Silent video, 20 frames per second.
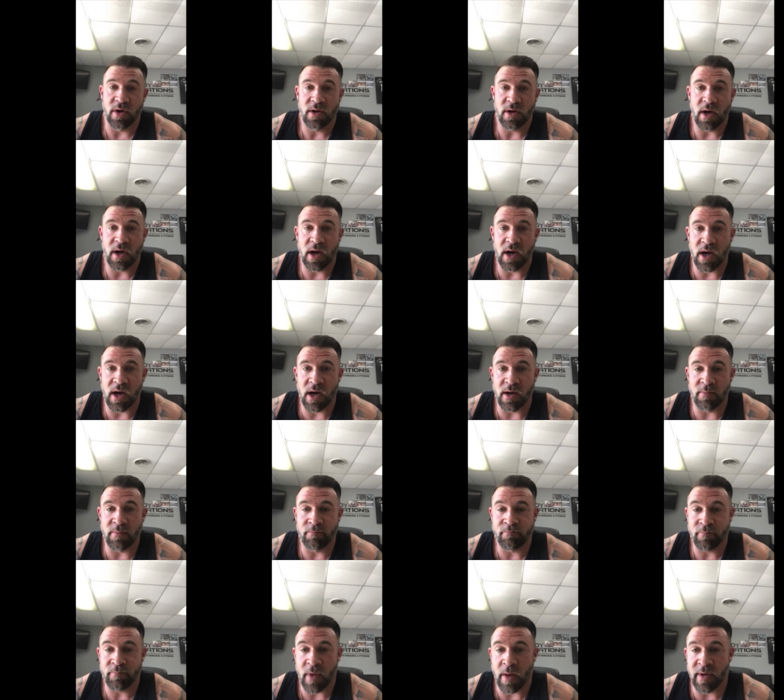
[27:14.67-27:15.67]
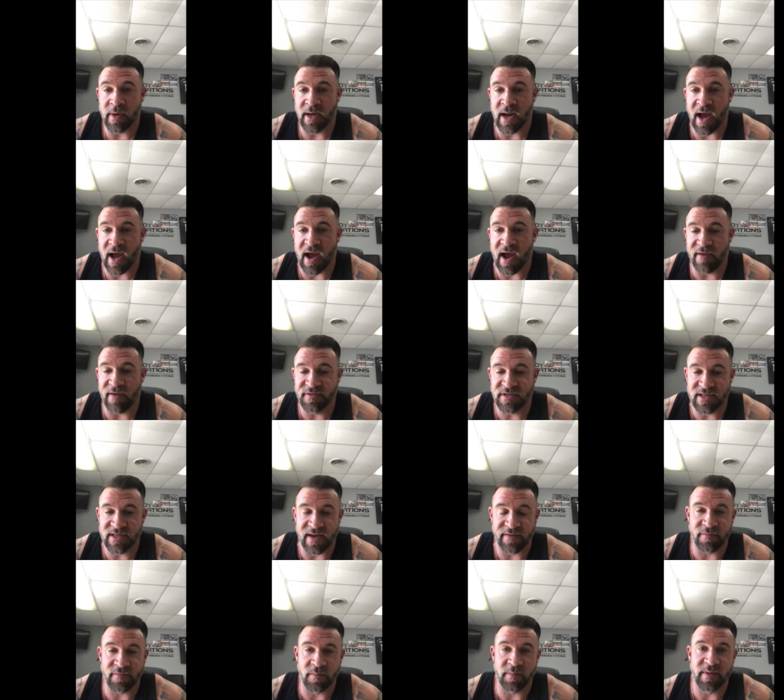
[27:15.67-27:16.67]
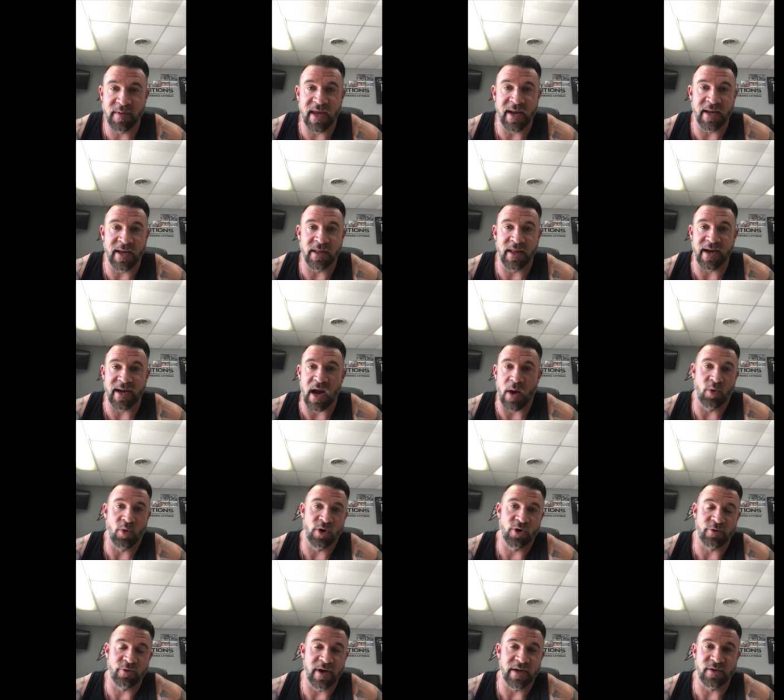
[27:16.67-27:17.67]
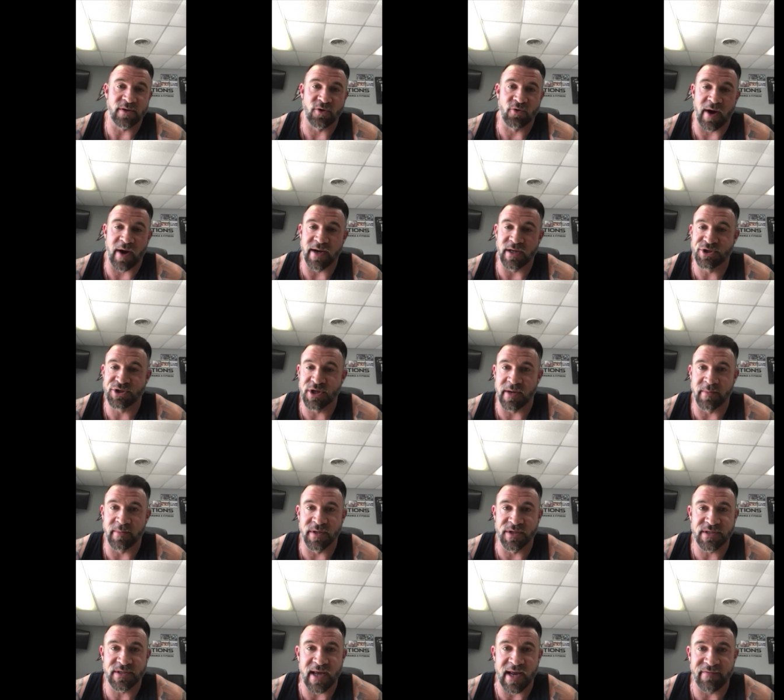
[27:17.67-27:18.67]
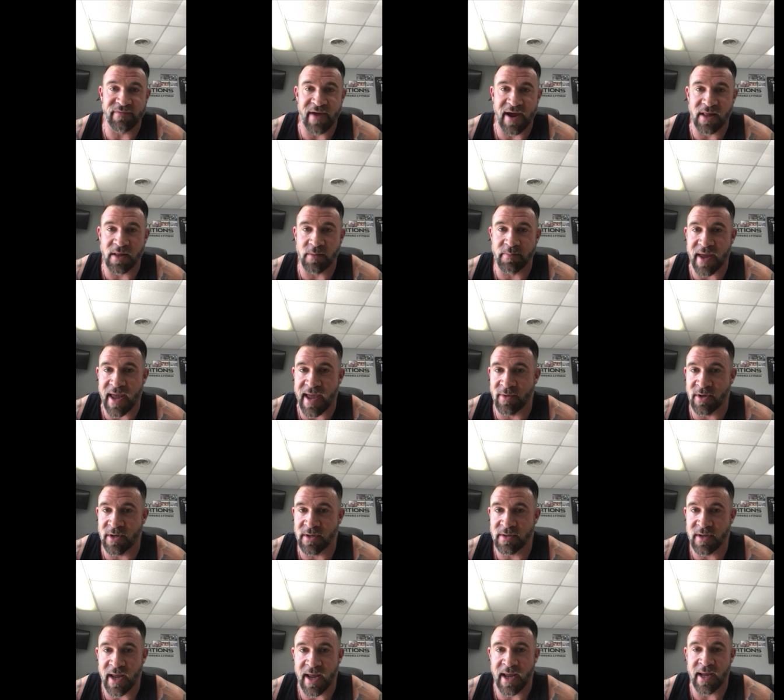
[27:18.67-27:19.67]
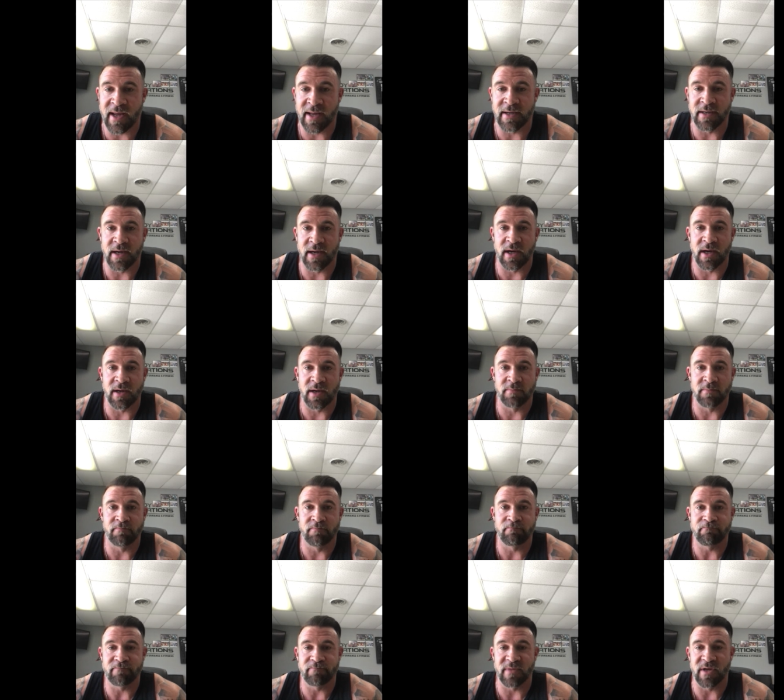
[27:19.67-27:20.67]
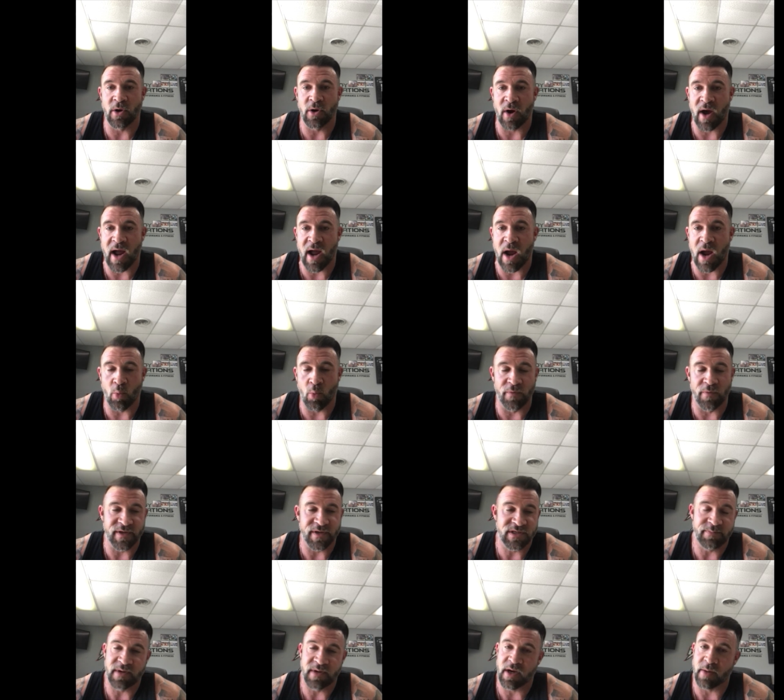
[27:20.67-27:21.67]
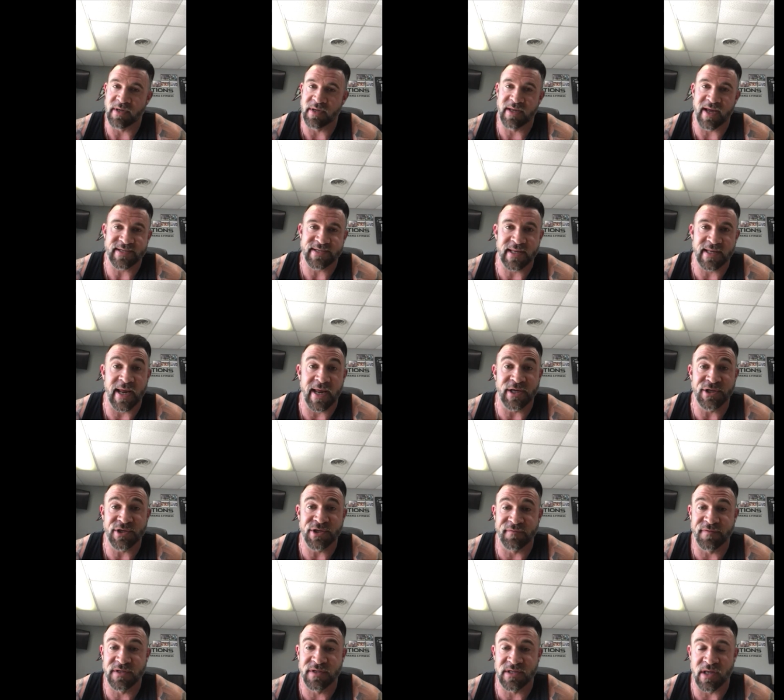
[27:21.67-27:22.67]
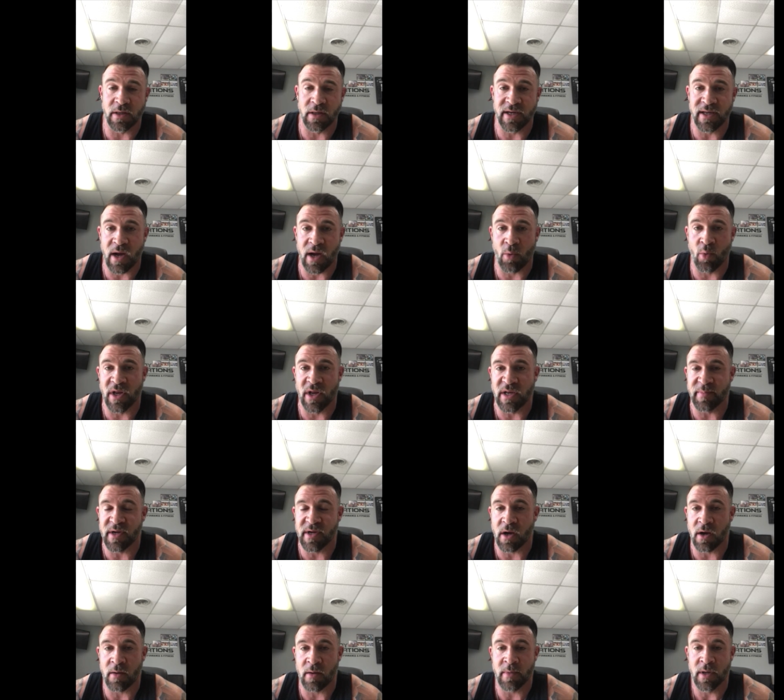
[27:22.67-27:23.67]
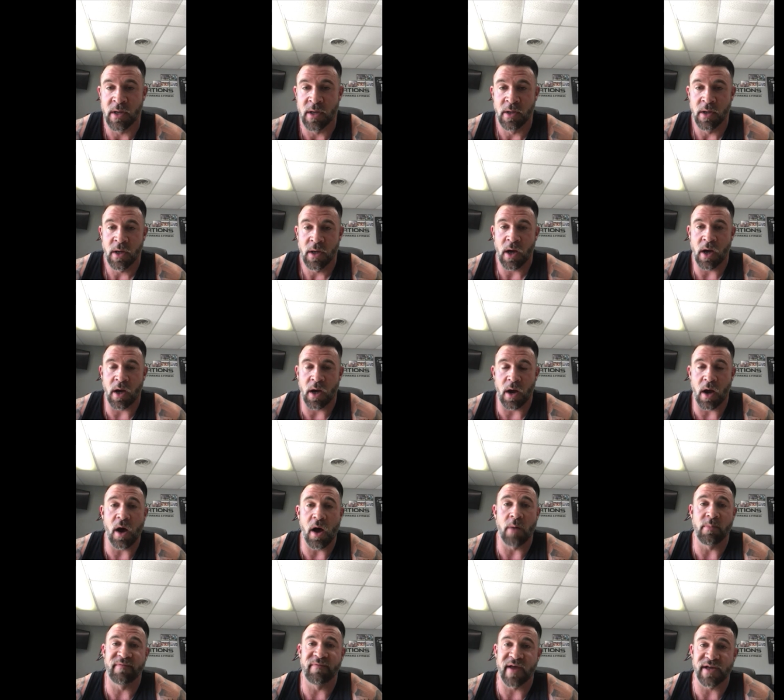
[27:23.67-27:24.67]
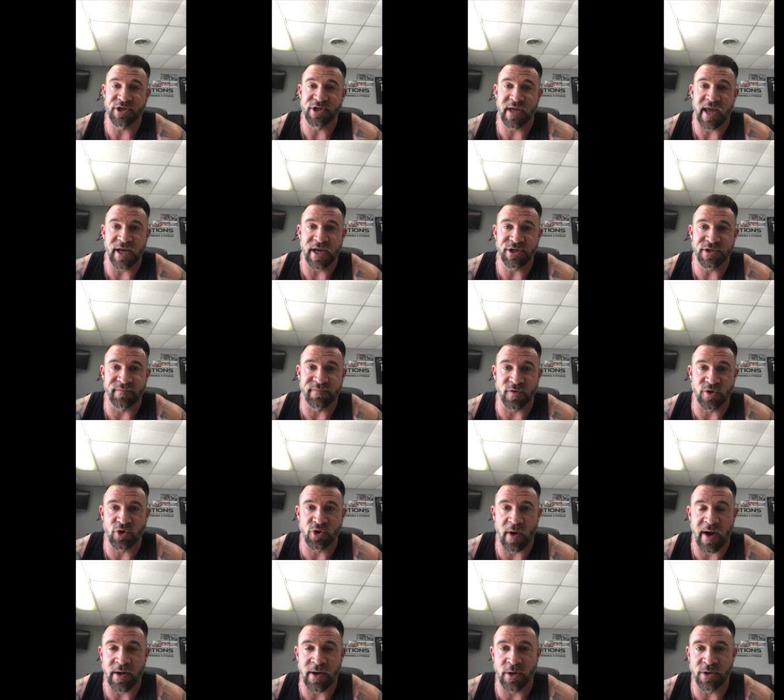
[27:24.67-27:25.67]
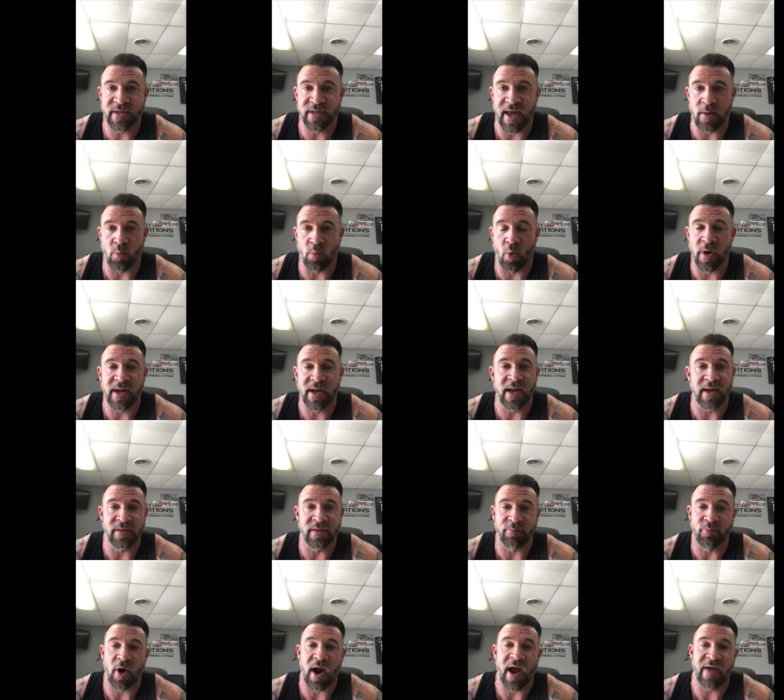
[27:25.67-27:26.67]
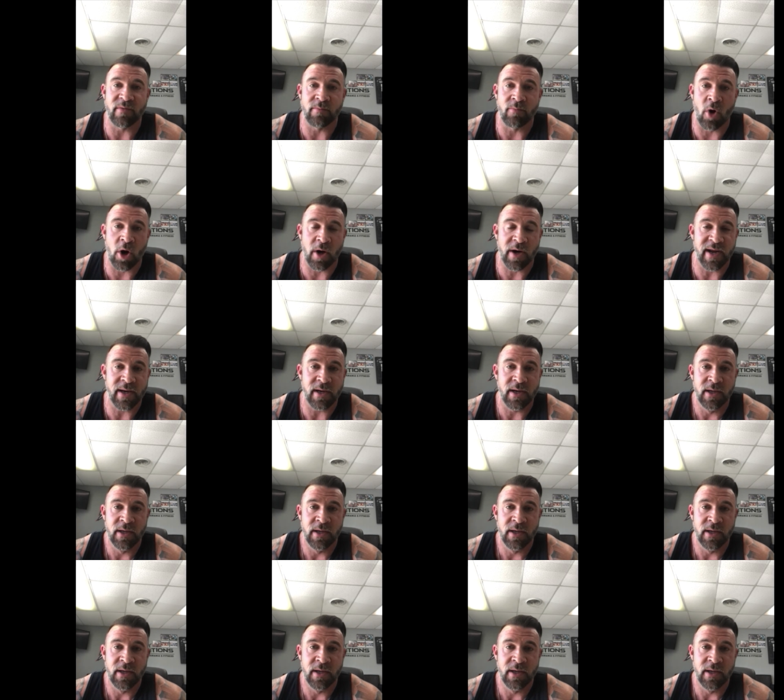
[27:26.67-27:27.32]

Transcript: I mean, I've said from the beginning, like, I want to create the greatest gym in the state of Alabama. And, you know, I want this to become a destination facility. I want it to become a hub of education for trainers that want to get in the private market,